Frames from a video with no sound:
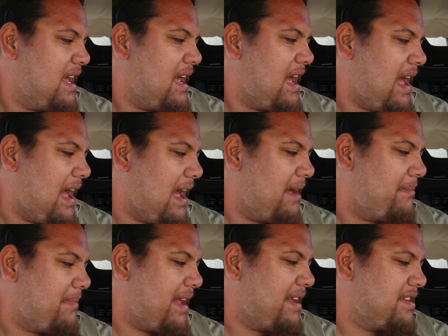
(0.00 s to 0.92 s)

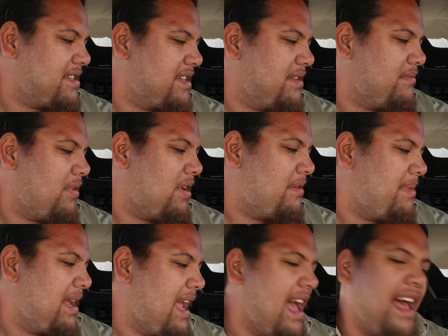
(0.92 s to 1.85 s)
I just didn't want to
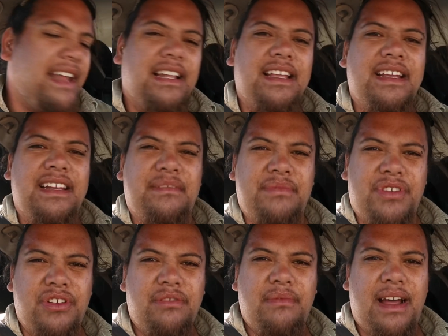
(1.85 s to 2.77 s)
be handling him
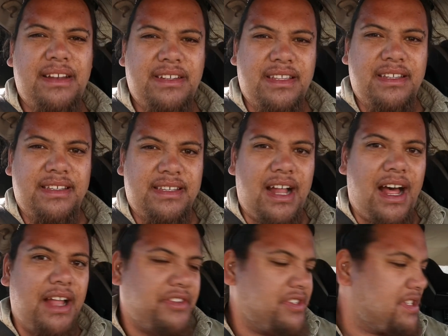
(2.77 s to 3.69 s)
too much at the
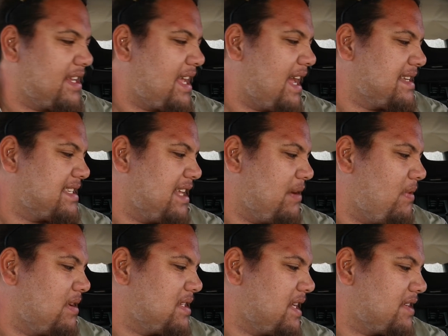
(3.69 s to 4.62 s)
start, just in case there
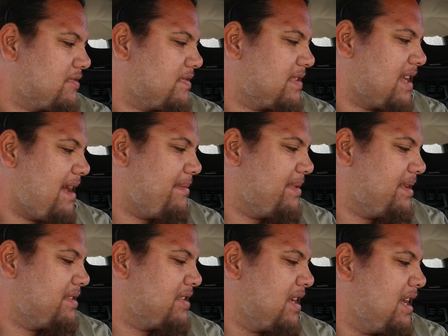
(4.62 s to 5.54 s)
was extra
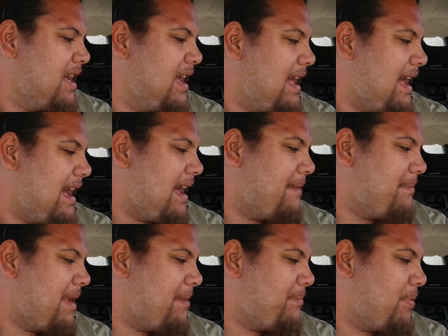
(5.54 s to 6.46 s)
damage.
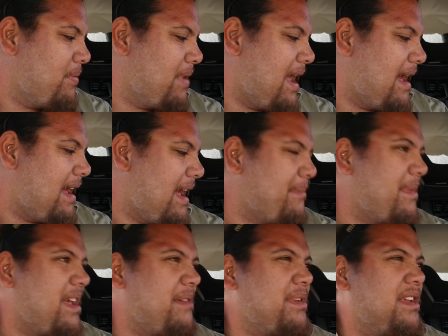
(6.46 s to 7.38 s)
And pulled out
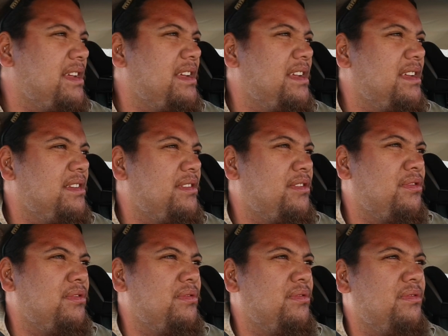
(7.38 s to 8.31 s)
maybe
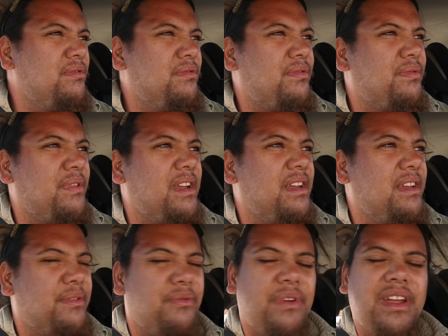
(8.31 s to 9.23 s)
three
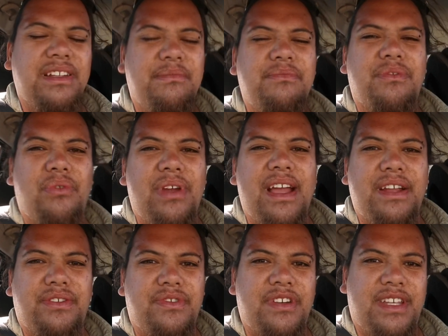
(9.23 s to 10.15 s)

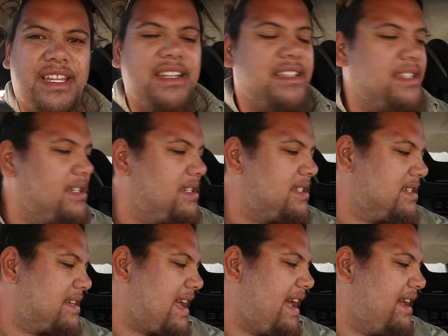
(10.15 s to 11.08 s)
extra ticks in his
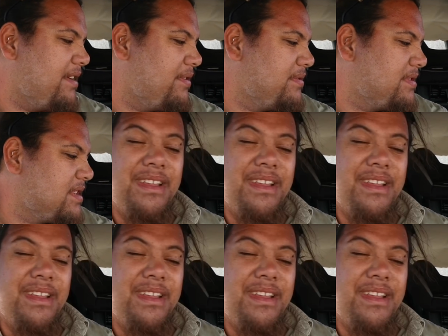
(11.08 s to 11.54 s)
scales.